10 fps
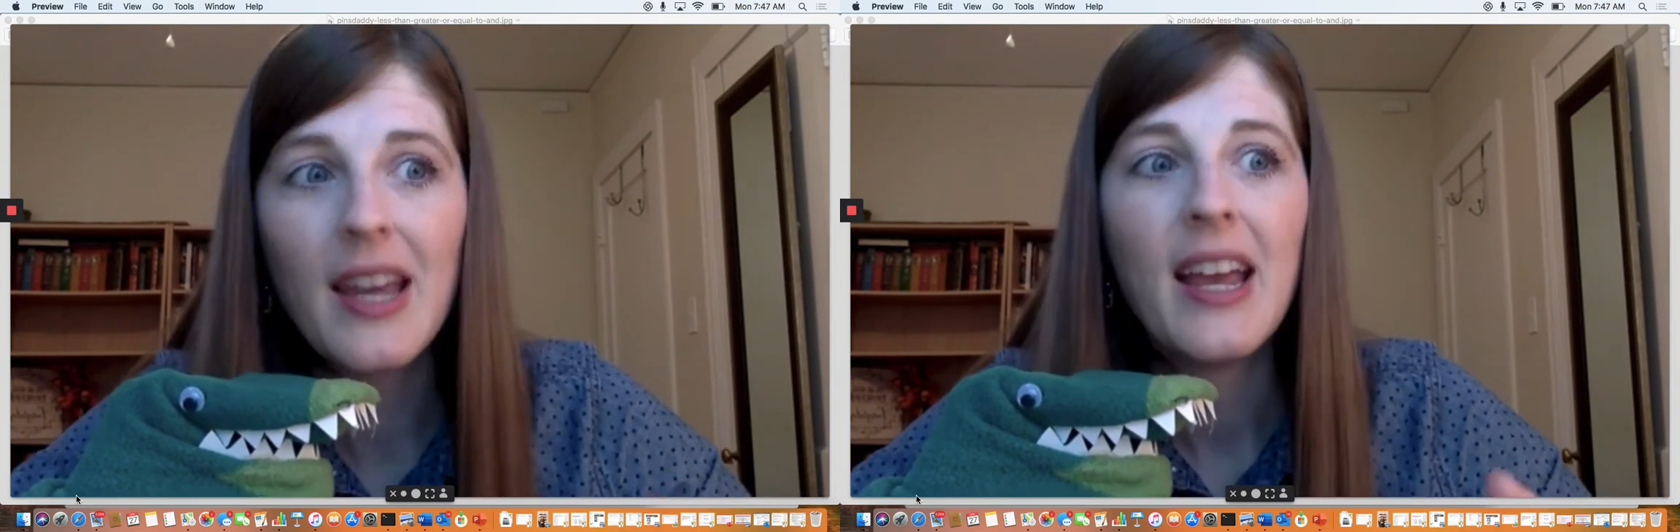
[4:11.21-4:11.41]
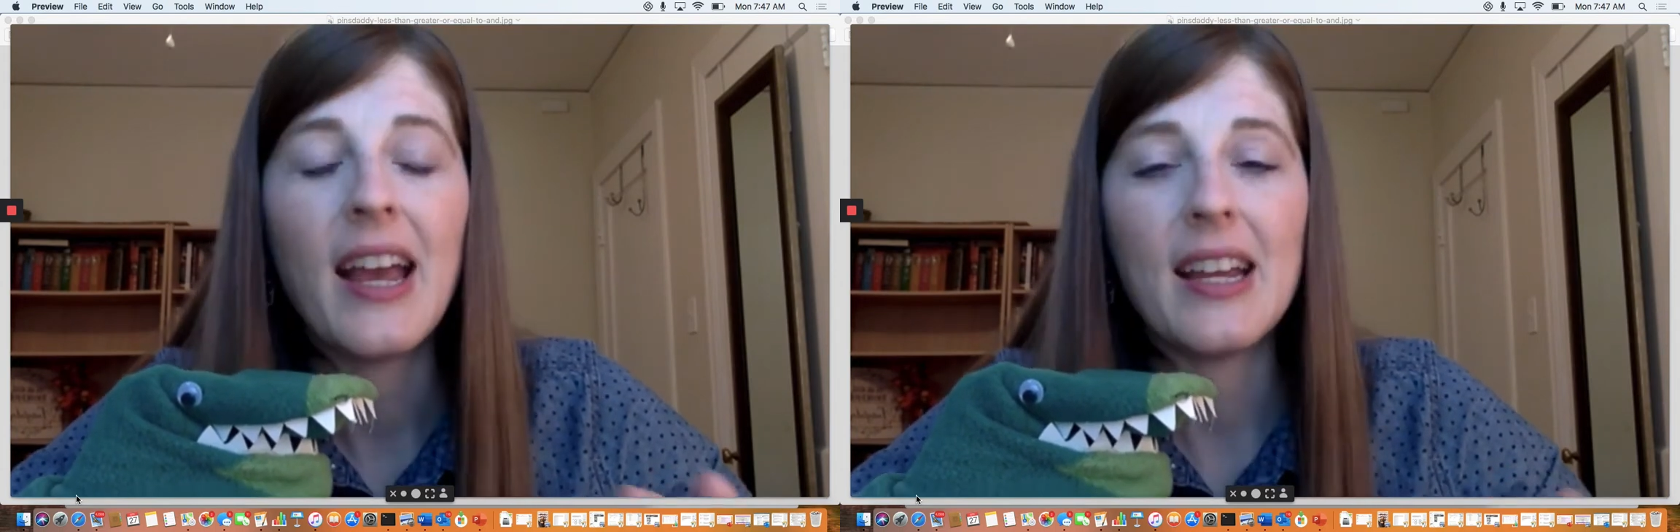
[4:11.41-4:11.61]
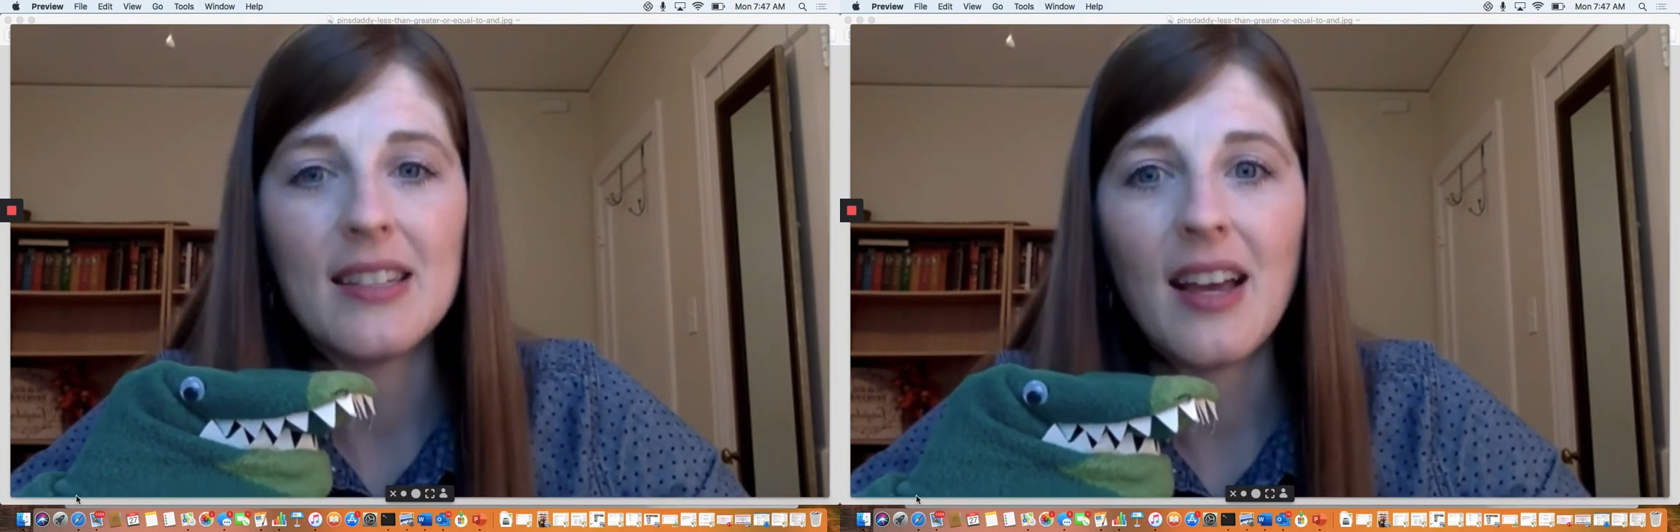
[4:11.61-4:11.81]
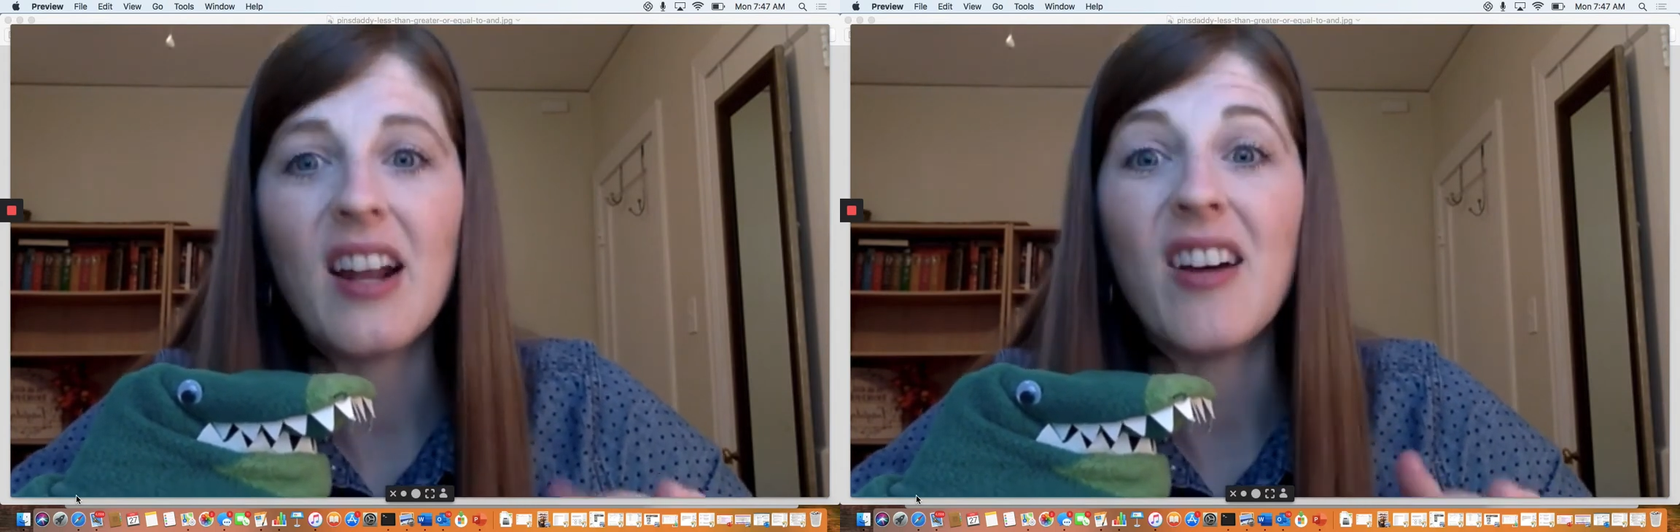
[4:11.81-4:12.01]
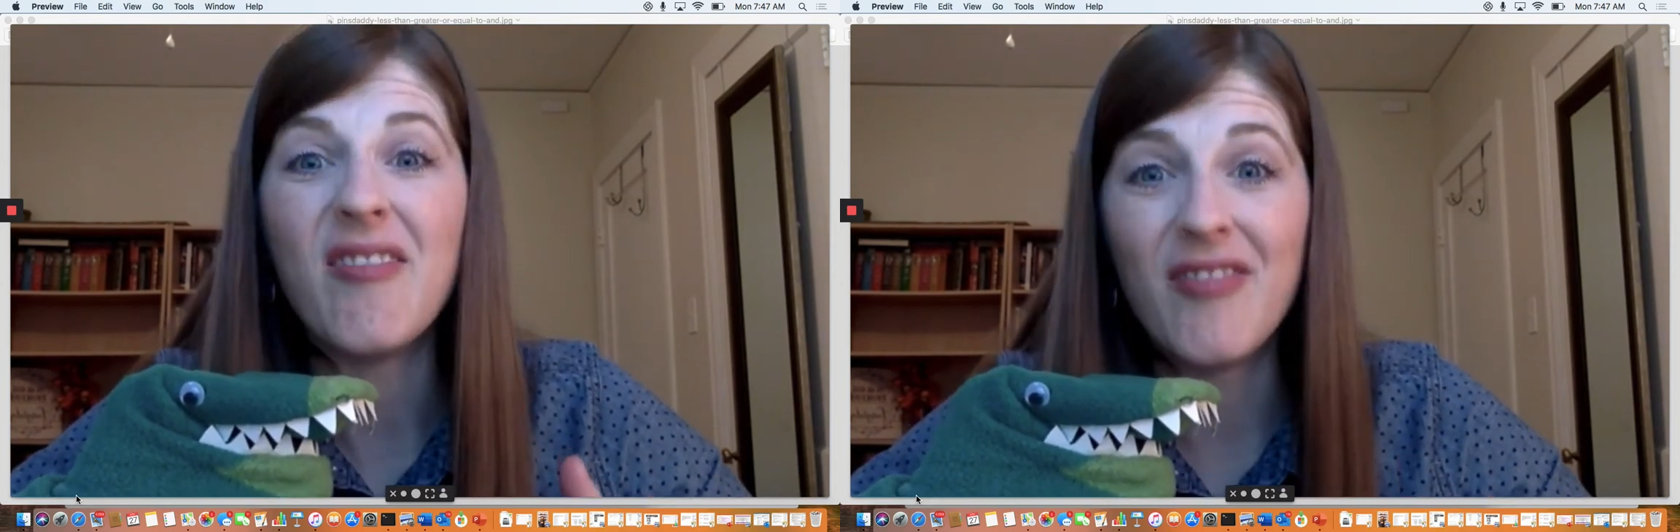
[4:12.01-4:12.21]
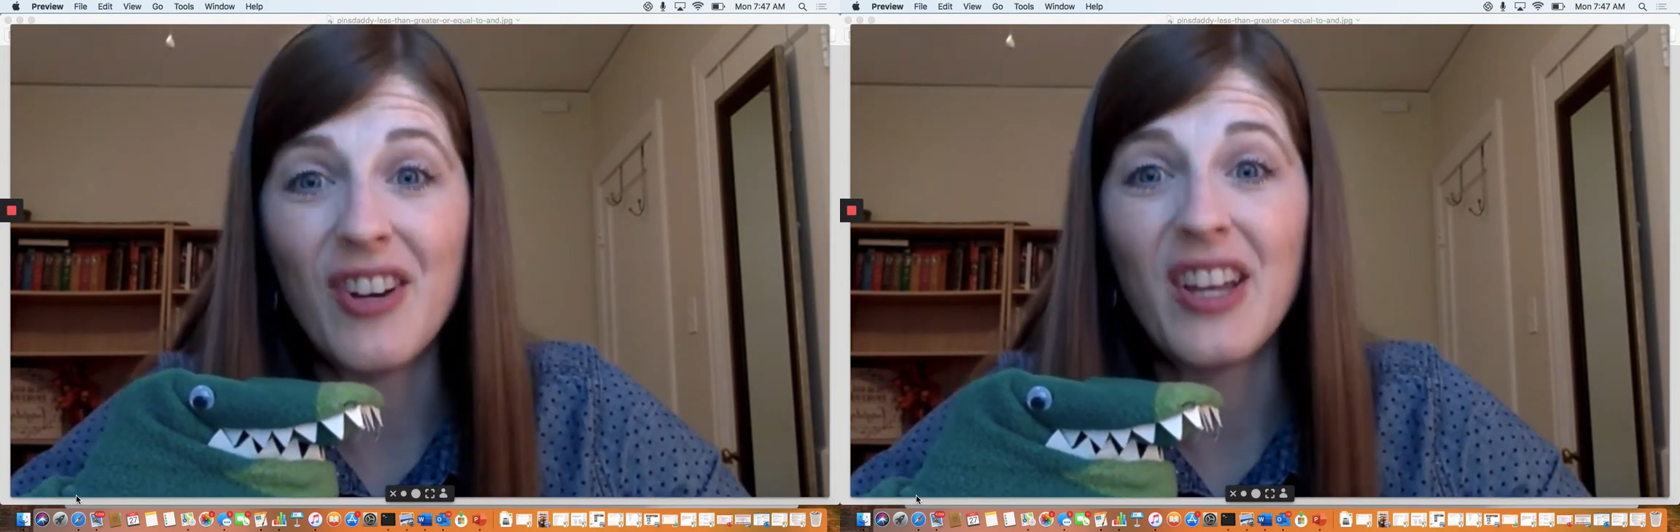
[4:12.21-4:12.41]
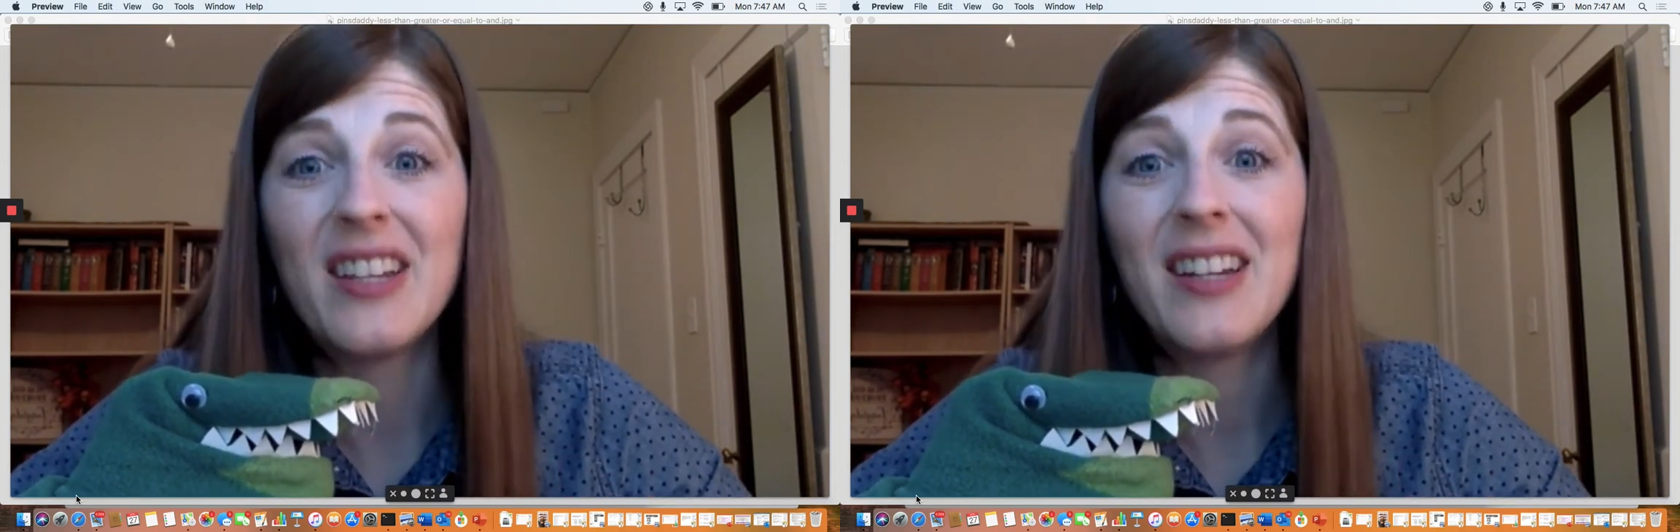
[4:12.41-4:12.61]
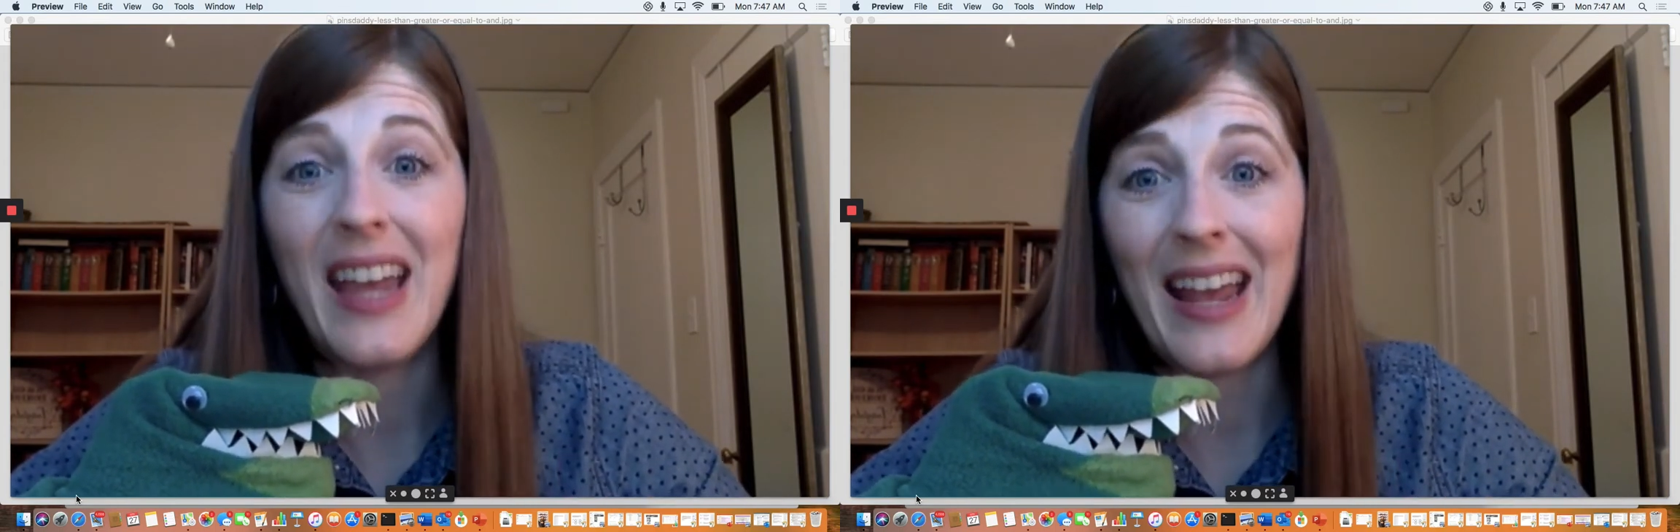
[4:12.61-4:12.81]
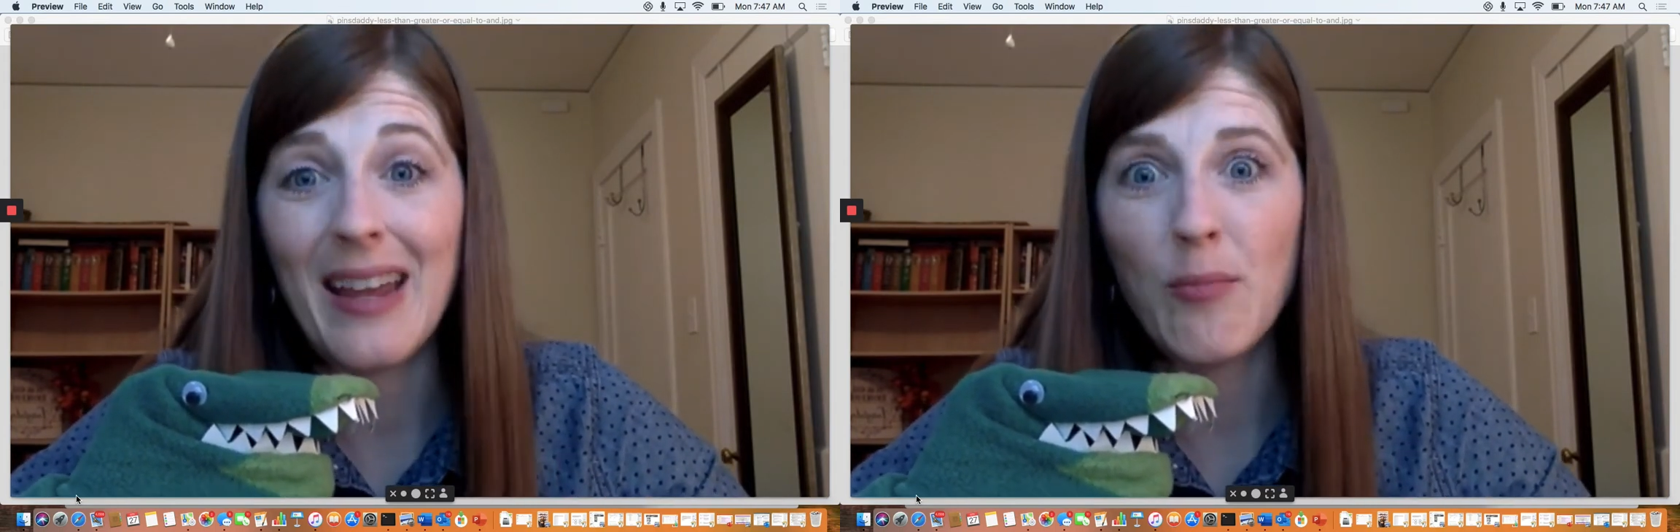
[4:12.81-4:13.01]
he's got a fun game